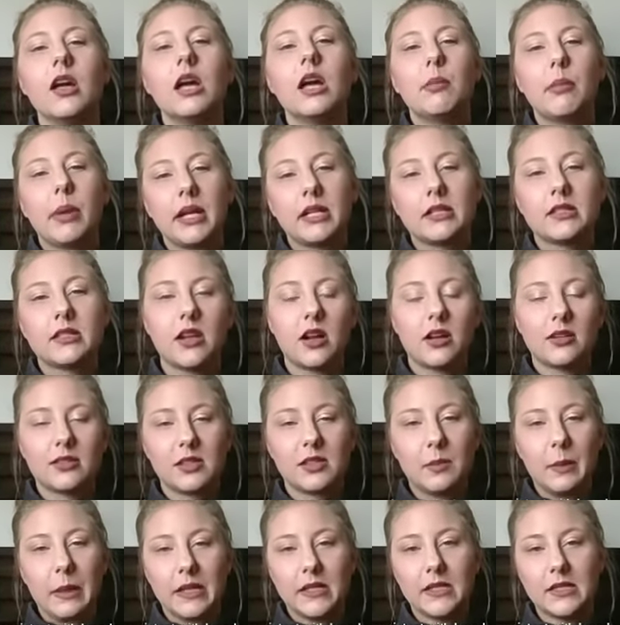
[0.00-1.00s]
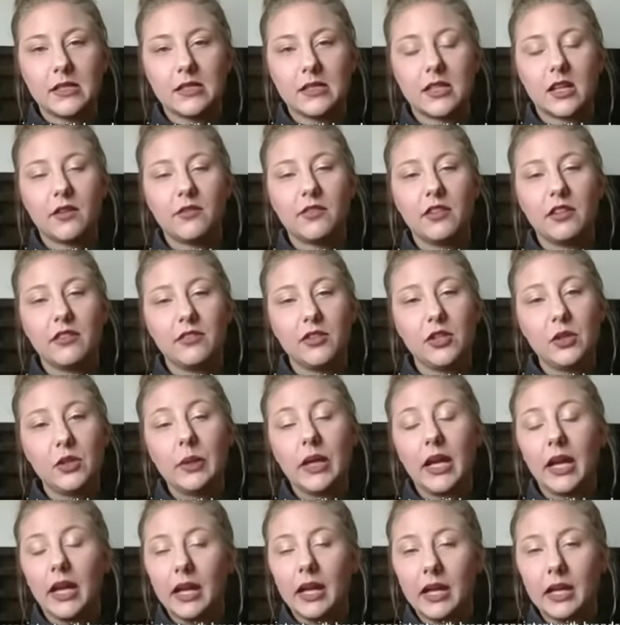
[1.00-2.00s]
paints and art supplies and stuff if you
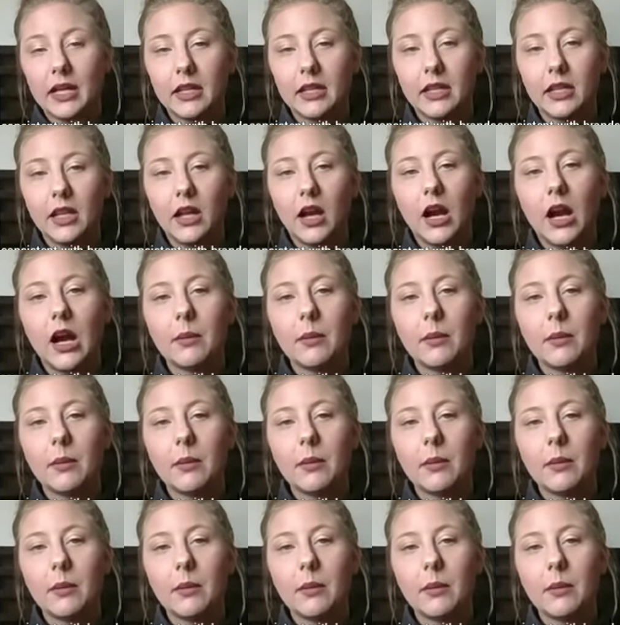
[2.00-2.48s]
can.